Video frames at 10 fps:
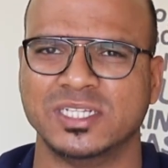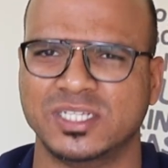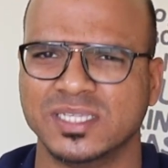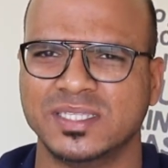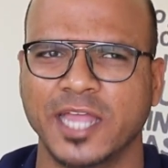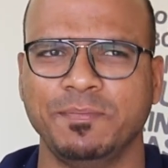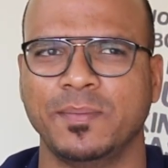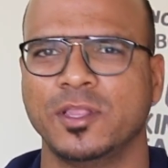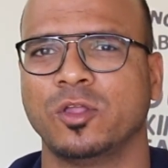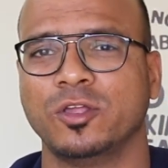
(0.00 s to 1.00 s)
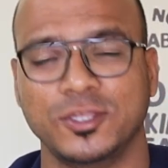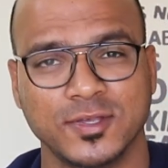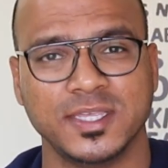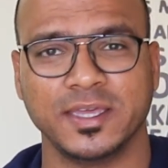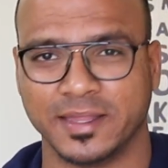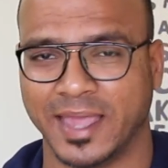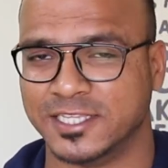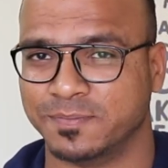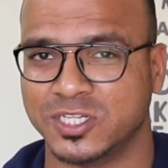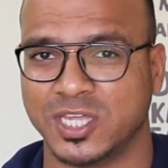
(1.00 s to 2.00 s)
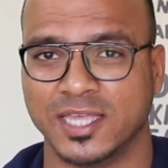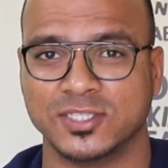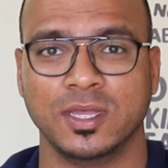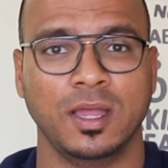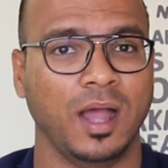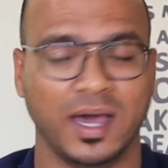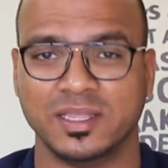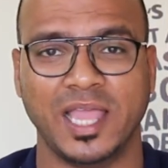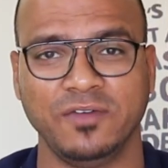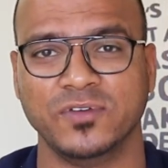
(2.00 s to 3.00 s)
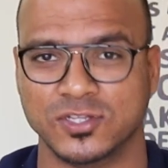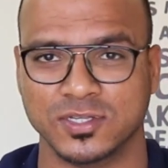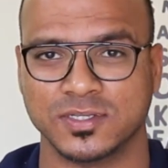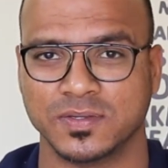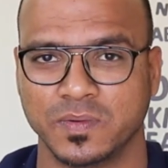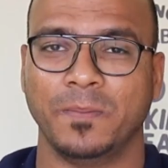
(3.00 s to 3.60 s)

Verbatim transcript: It's just that people are not using it as much as other languages.